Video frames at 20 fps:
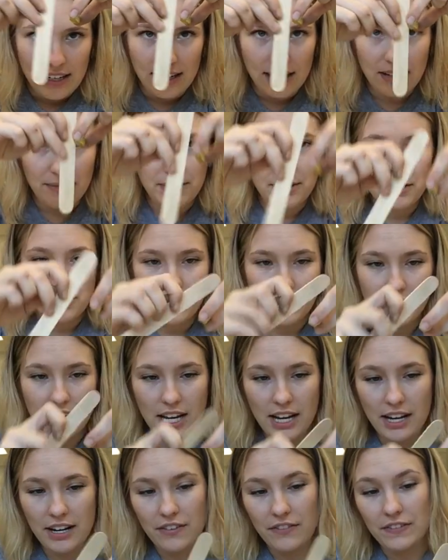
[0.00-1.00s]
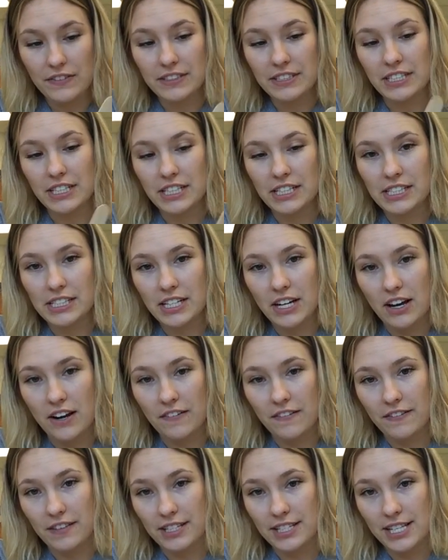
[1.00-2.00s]
And I'm going to just kind of dust off
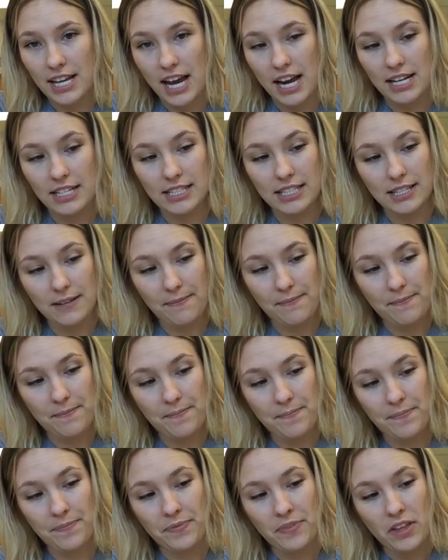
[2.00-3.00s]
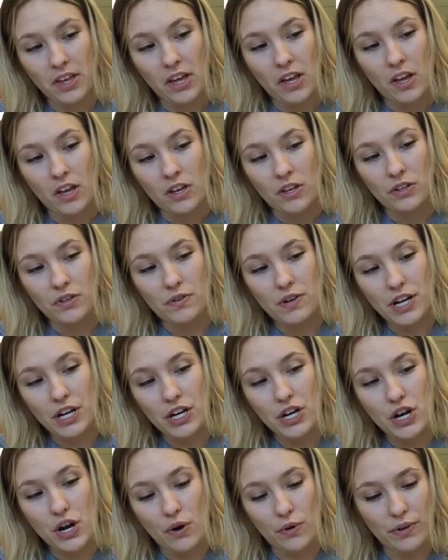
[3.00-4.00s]
the sides. You
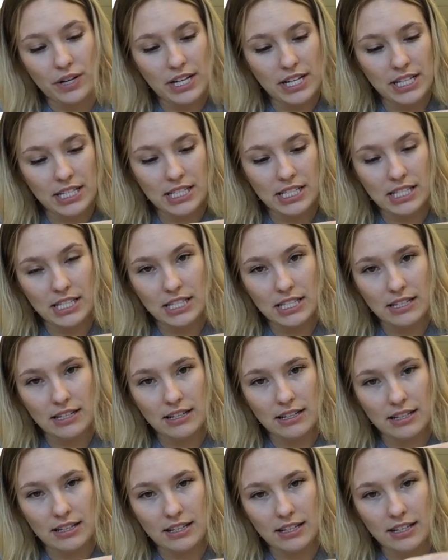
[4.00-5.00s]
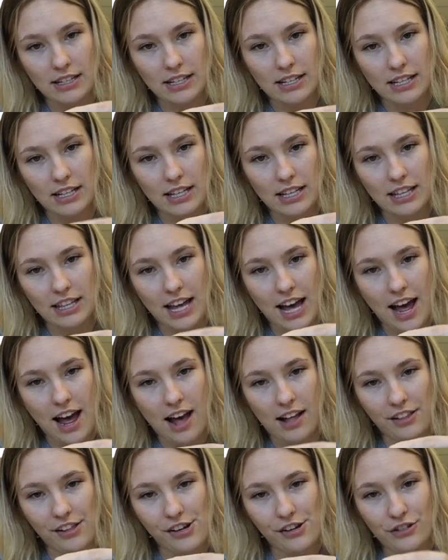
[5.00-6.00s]
can notice that
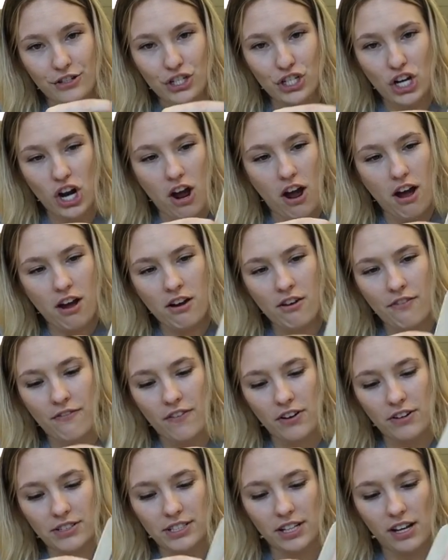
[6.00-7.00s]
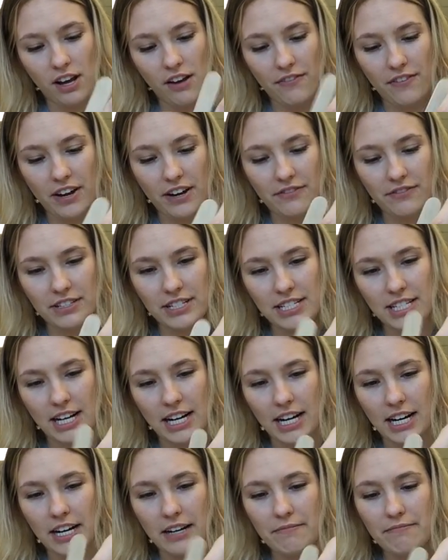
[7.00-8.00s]
a little chalk falls off every
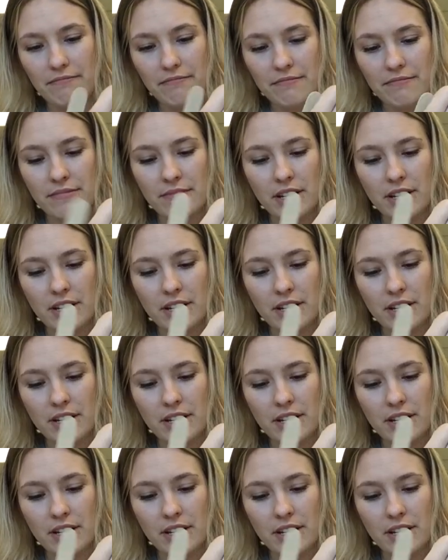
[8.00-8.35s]
time.